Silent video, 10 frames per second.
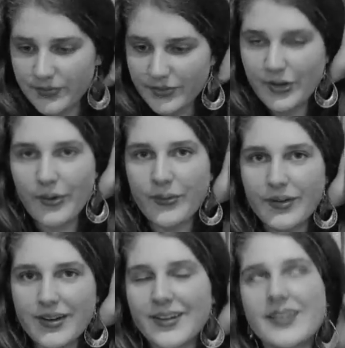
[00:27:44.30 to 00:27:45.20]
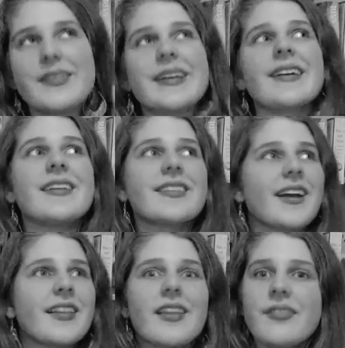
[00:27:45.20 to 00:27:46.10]
So, oh my goodness,
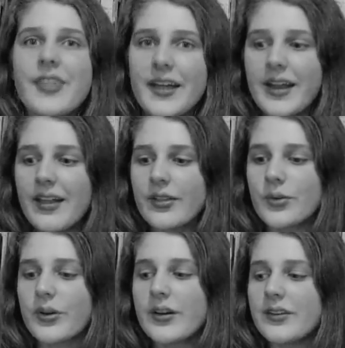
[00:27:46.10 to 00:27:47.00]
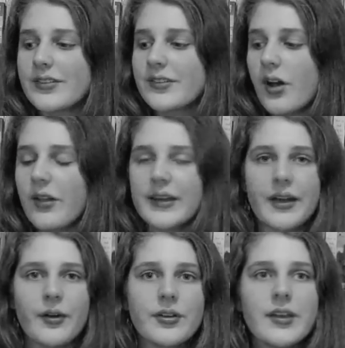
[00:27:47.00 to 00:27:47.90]
I love that Eleanor is calling
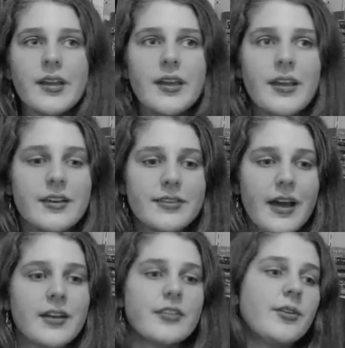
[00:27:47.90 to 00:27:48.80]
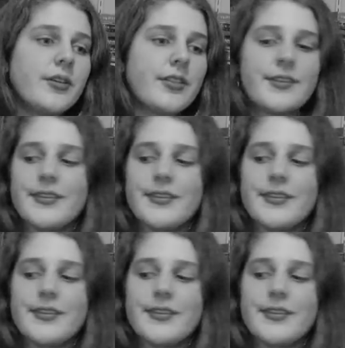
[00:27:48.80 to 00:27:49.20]
out his attitude in this